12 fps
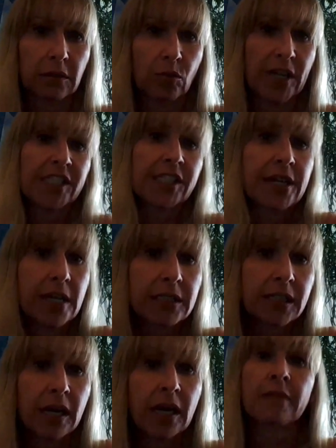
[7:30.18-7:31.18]
waste their
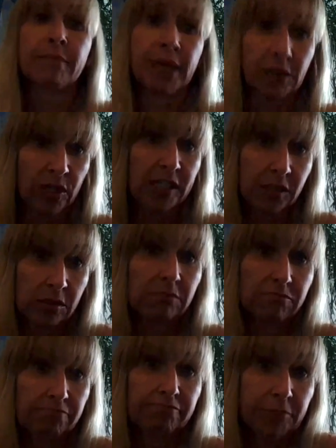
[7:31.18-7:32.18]
time and waste,
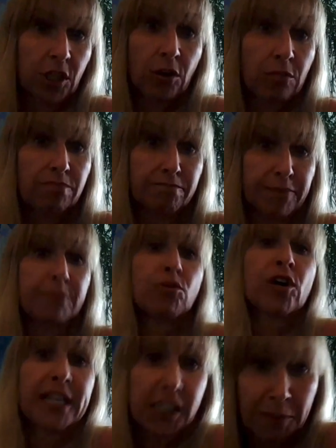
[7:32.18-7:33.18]
be
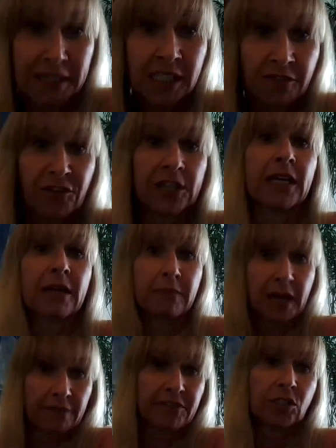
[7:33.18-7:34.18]
more expensive for them
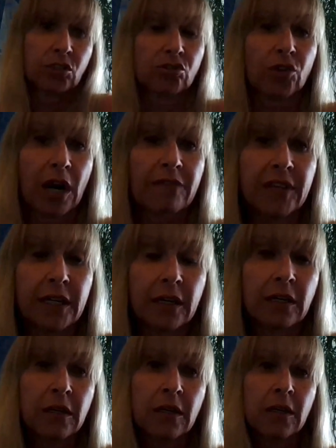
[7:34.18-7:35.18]
having to drive there.